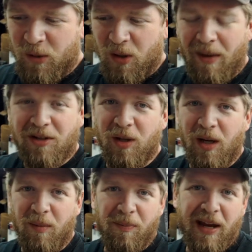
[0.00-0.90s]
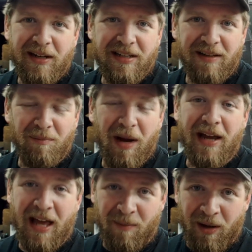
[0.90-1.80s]
So I'm actually going to be painting
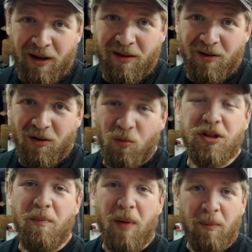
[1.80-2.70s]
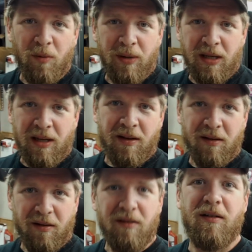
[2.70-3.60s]
my M L with the Bumblebee
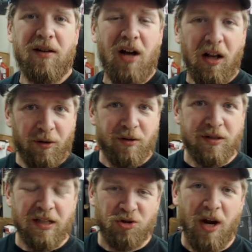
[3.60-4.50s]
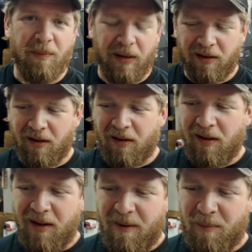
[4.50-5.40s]
colors, the striping.
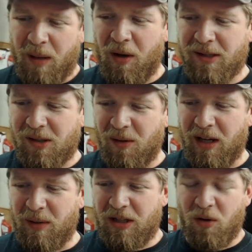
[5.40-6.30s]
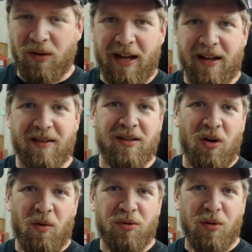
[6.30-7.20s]
But I'm also going to be doing like, you
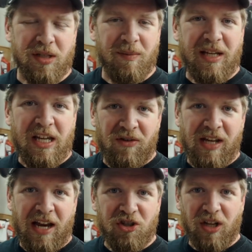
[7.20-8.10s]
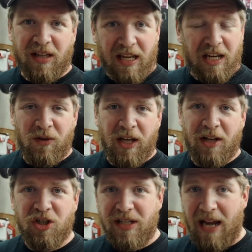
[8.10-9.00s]
know, throw some E V H, like the E V
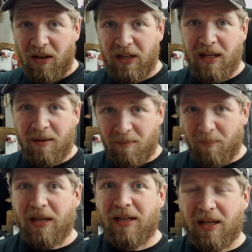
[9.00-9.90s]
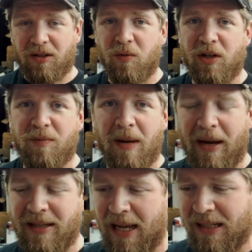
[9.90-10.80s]
H Nelly big kill switch made
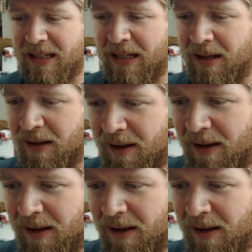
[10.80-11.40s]
by Tessie.